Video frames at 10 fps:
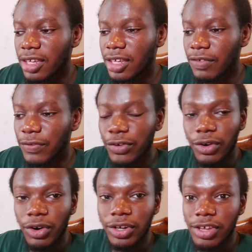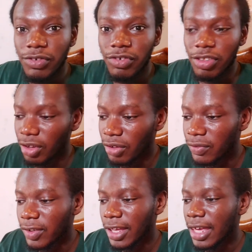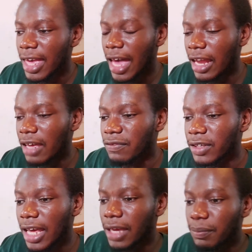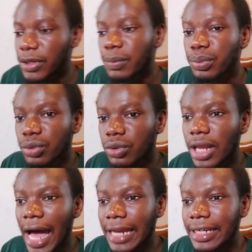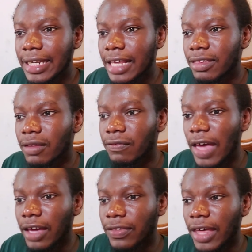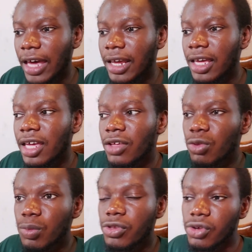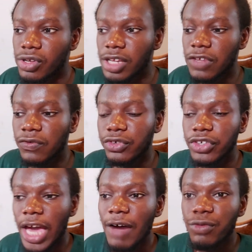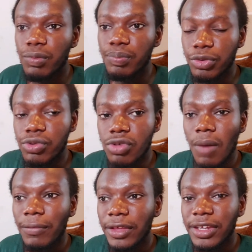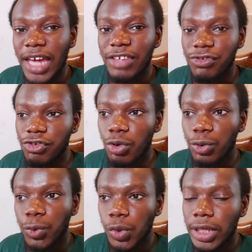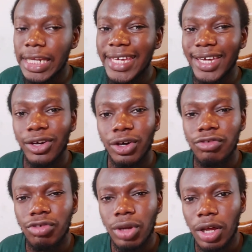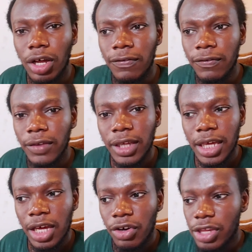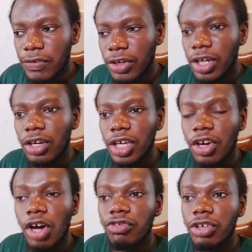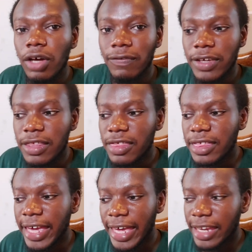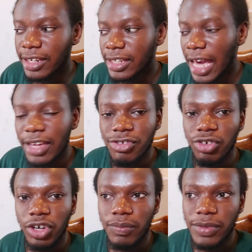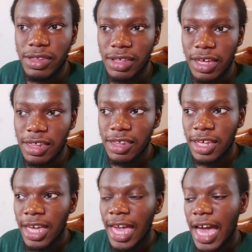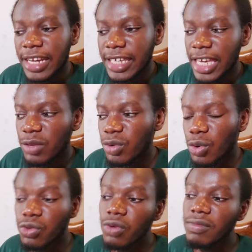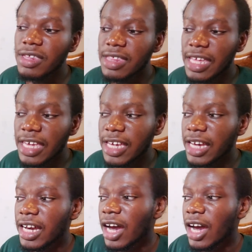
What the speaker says: if you're honest with yourself. And I feel like people are neglecting the fact that to be successful, you have to build something that you're totally in control of. Because if you're not in control of it, then that is not a business. And again, we also mistake